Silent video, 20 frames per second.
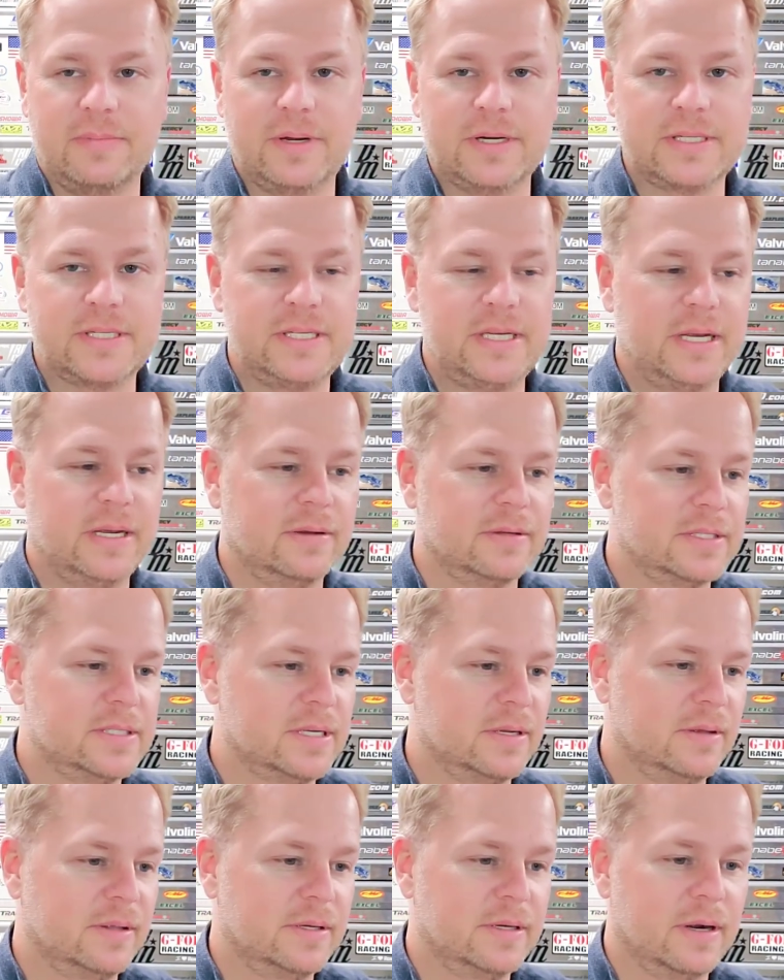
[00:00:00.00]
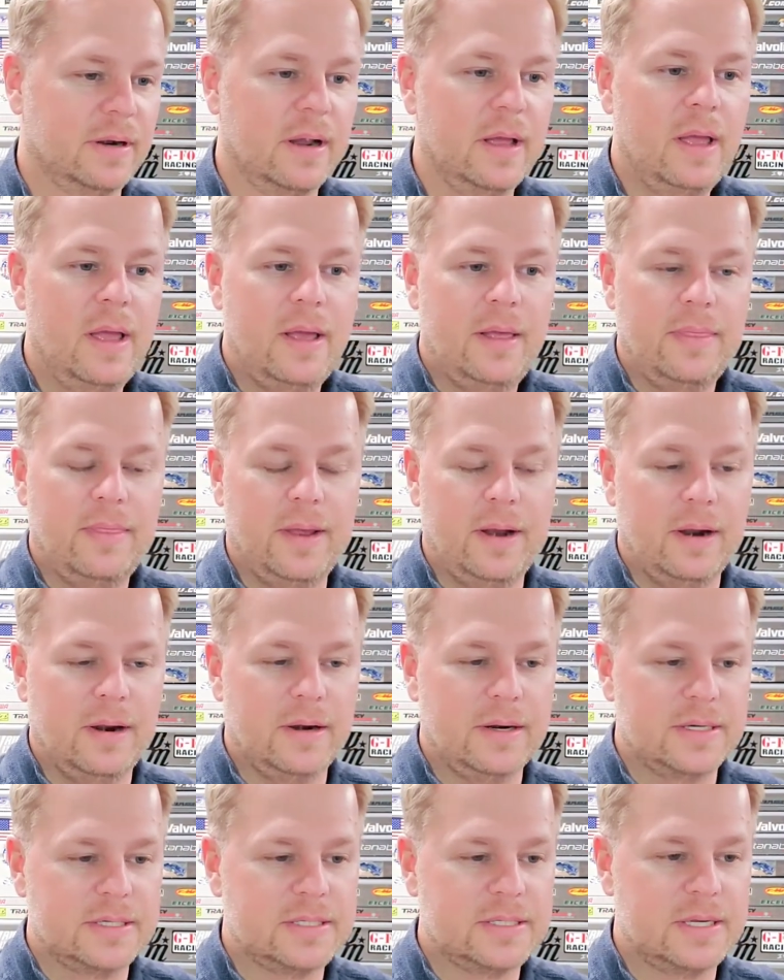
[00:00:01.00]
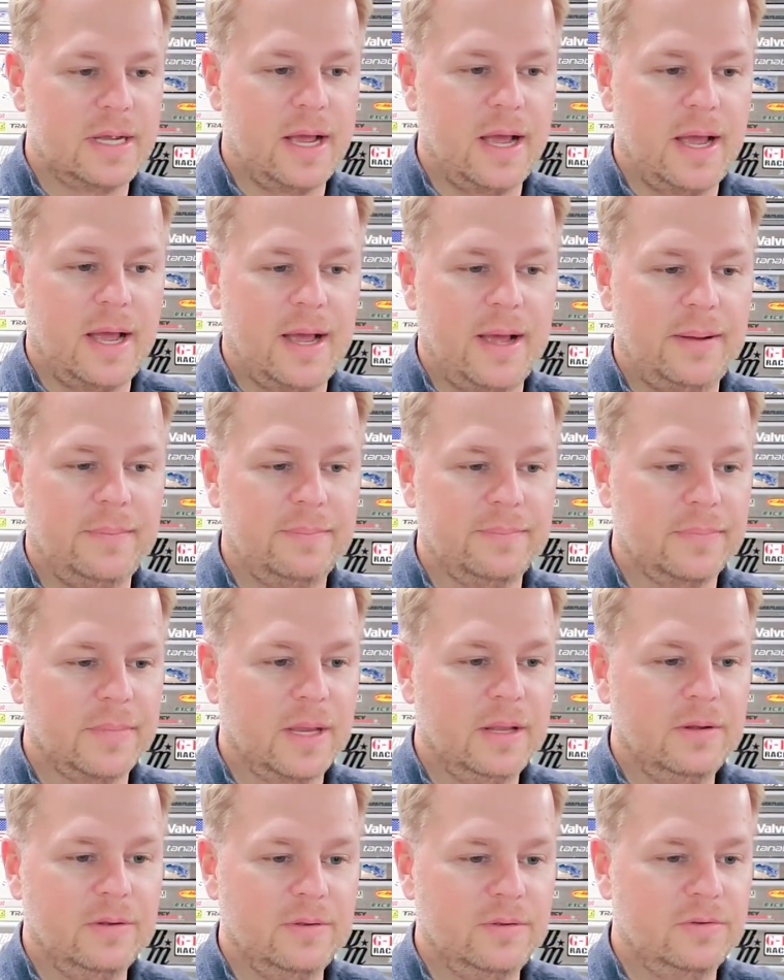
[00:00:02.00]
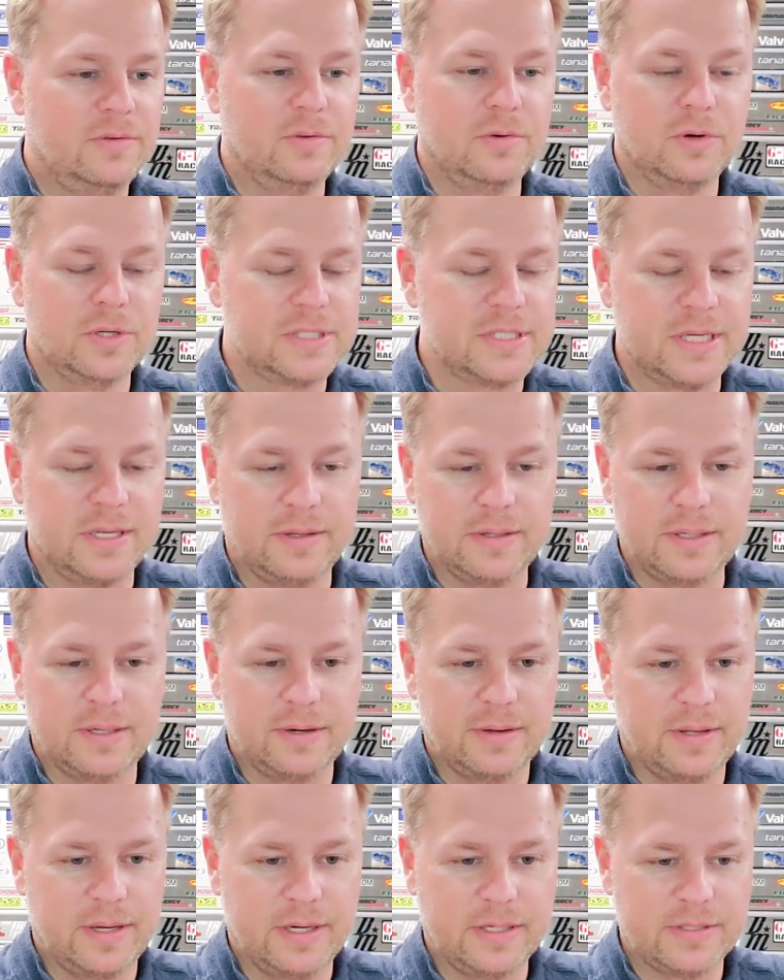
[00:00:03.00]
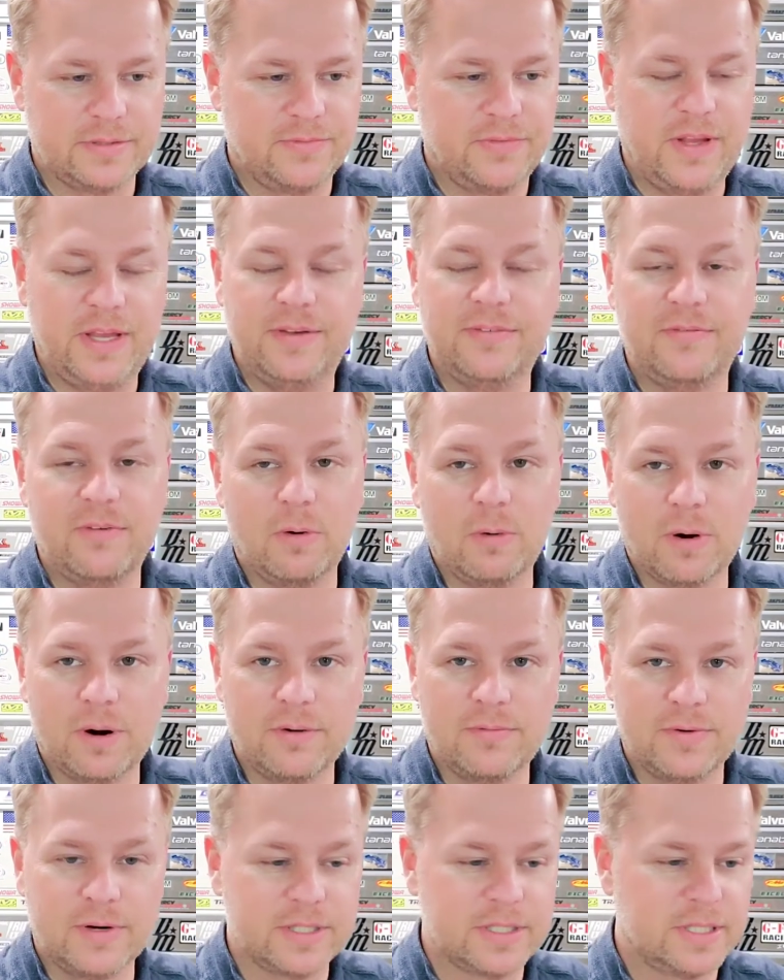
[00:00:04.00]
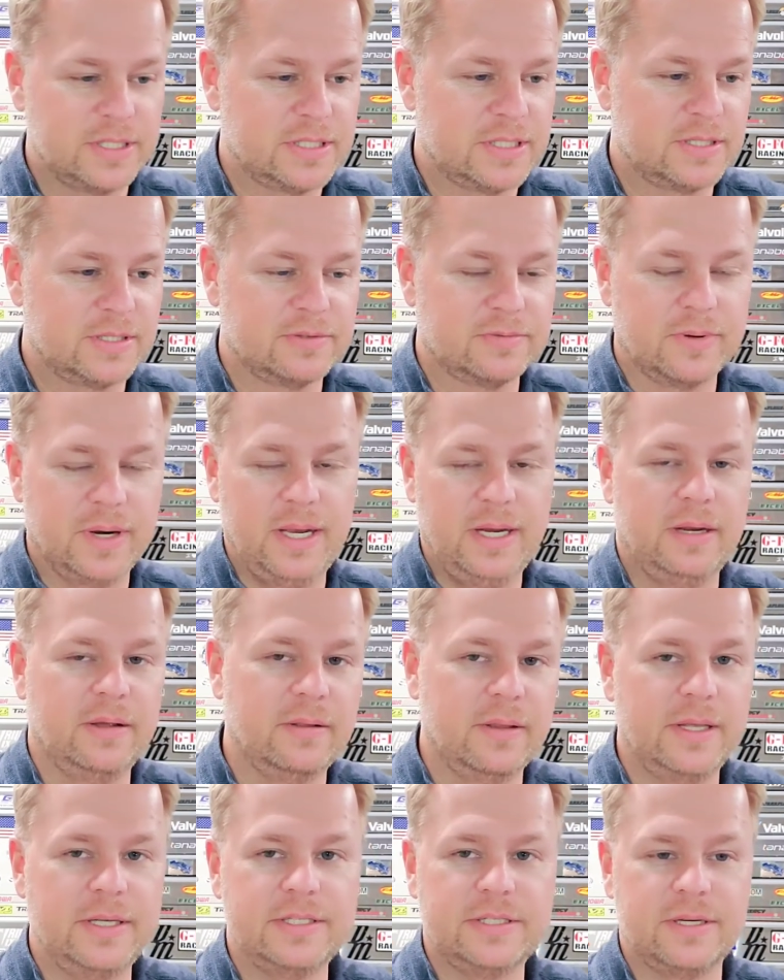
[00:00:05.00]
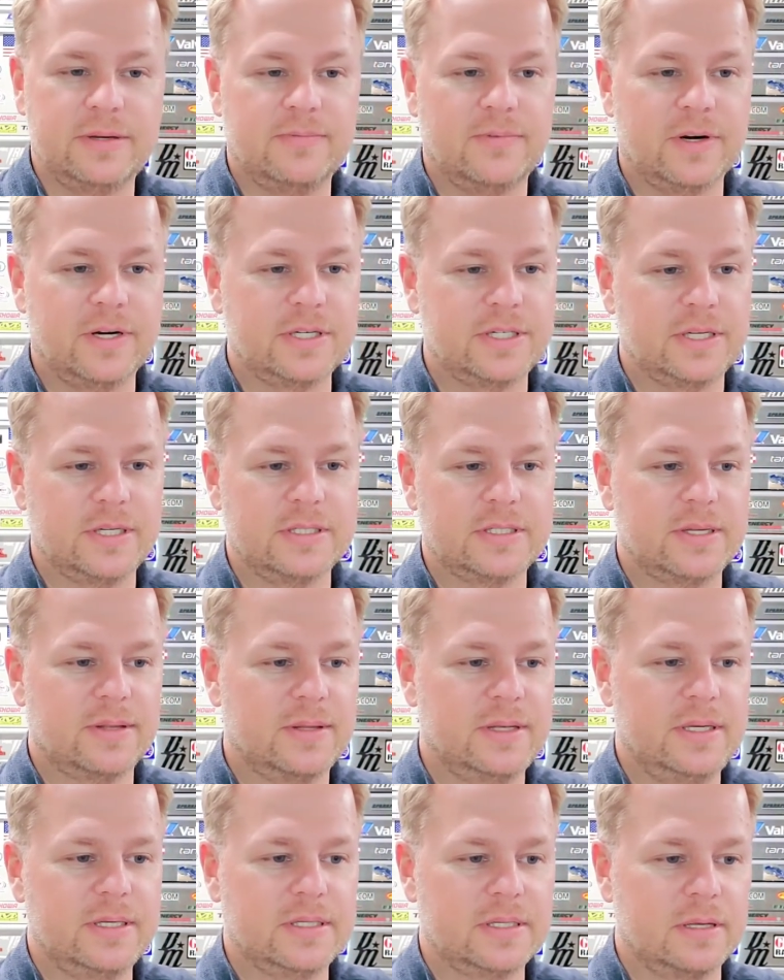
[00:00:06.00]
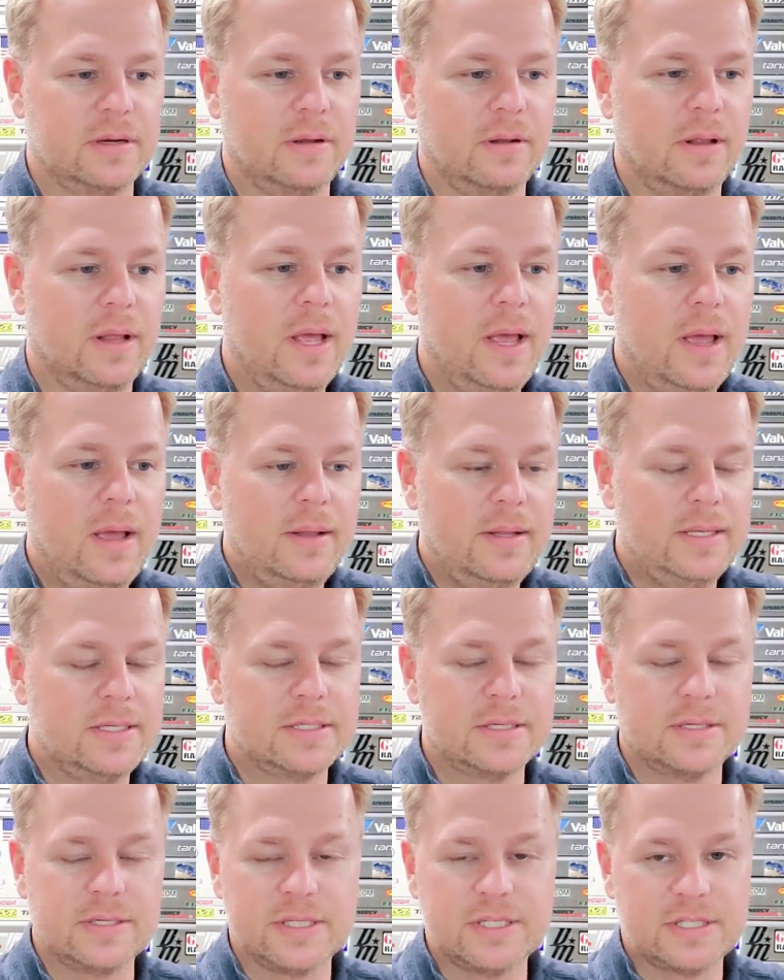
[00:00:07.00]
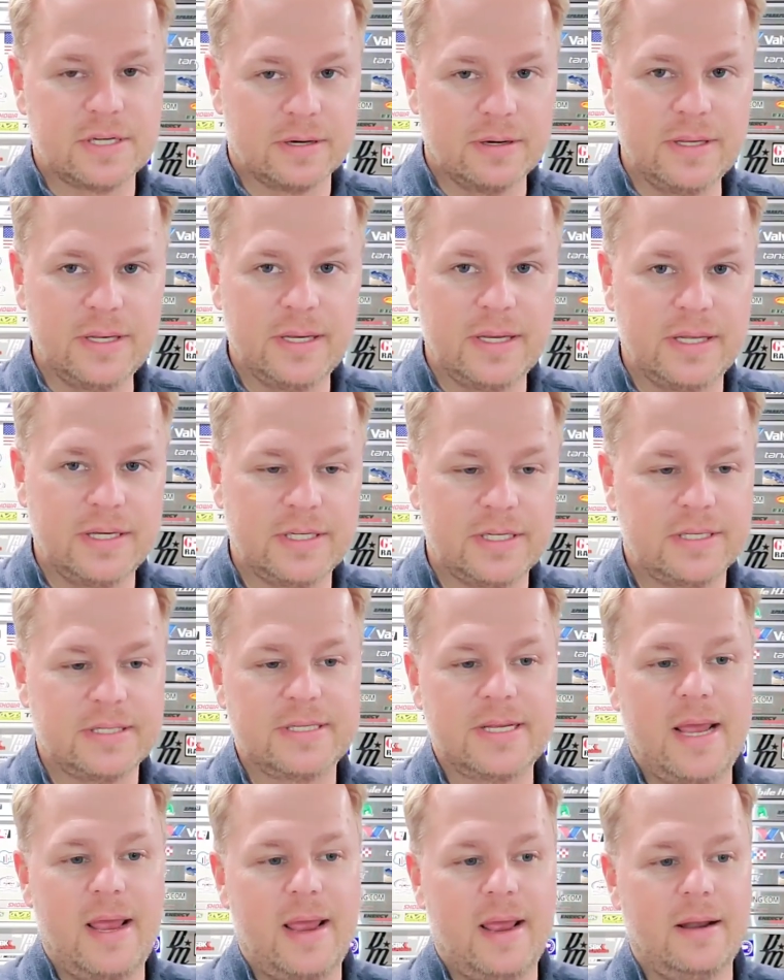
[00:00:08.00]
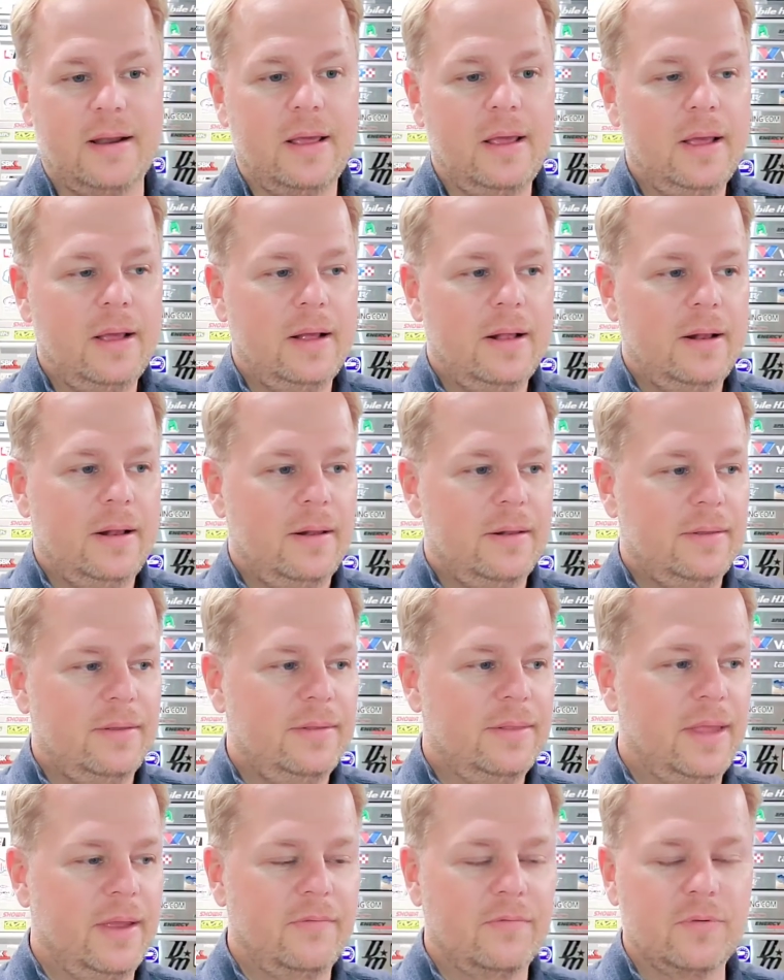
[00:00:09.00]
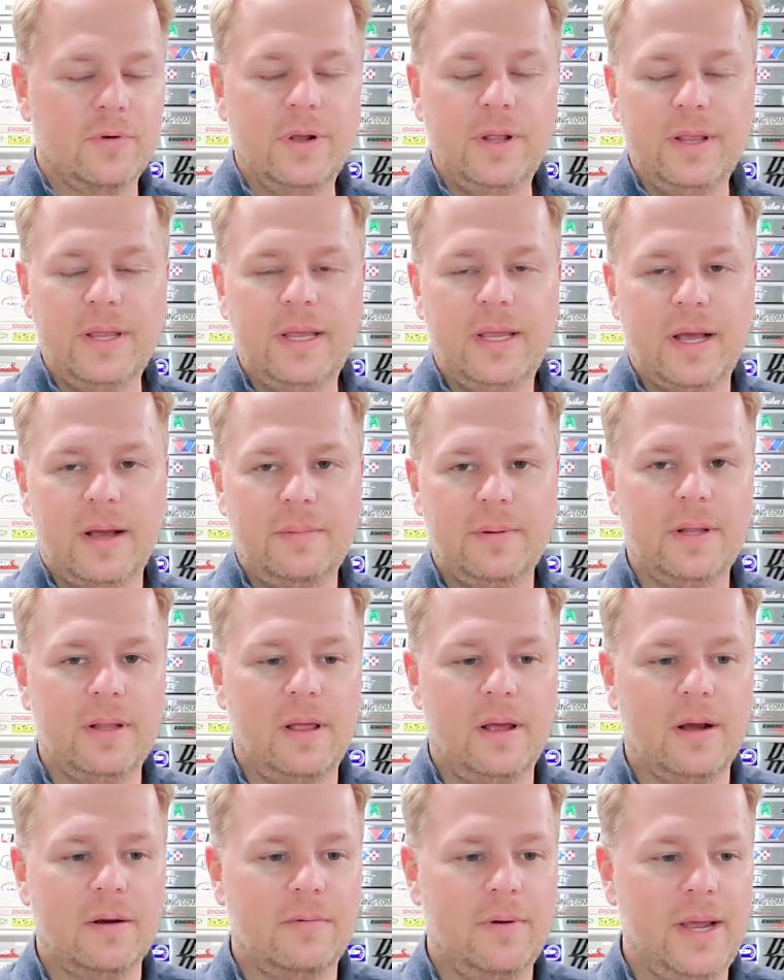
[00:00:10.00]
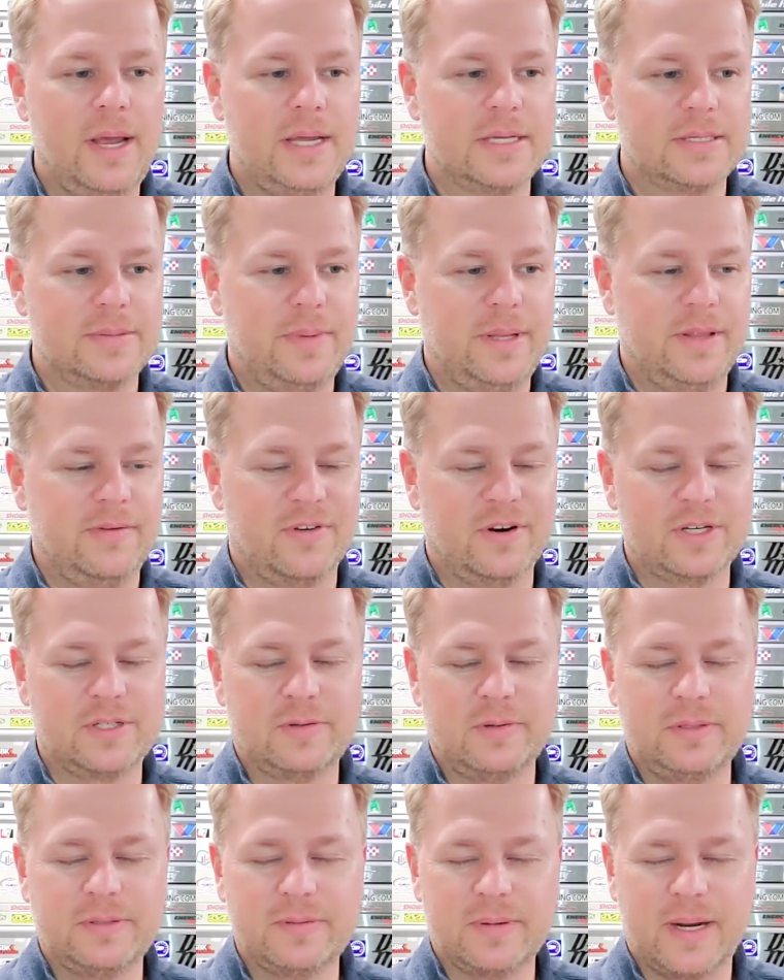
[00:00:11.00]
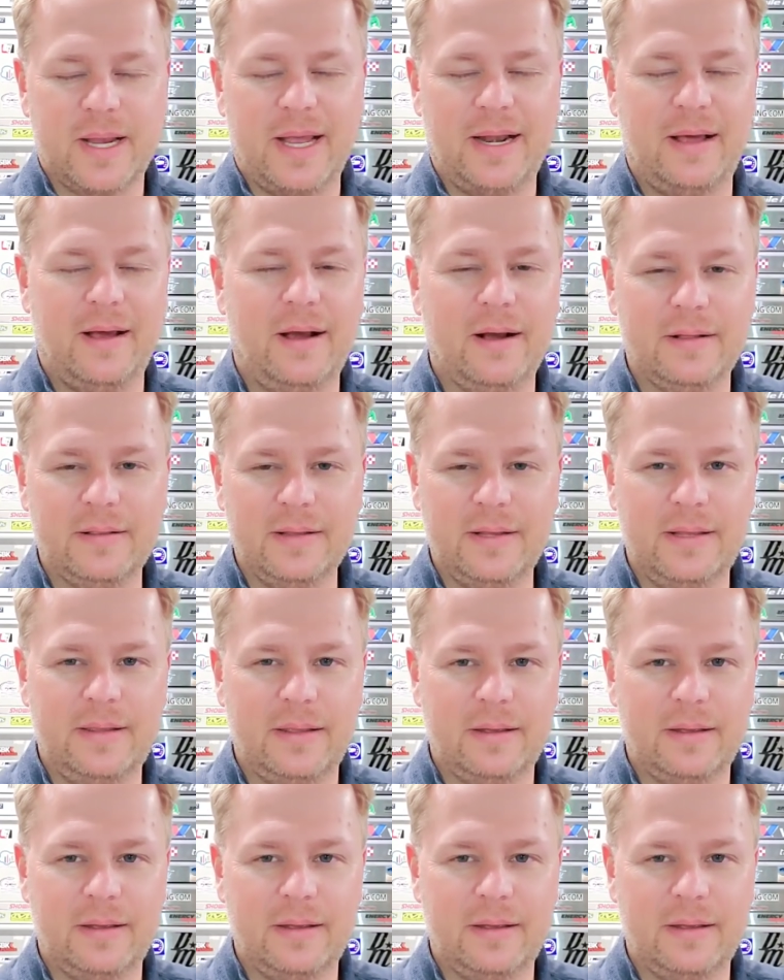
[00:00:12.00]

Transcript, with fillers: There's single cylinder, there's dual cylinder, there's V4 versions, there's radial engine versions of these little Stirling engines, and they've really come a long ways. I mean, the first ones were kind of ugly.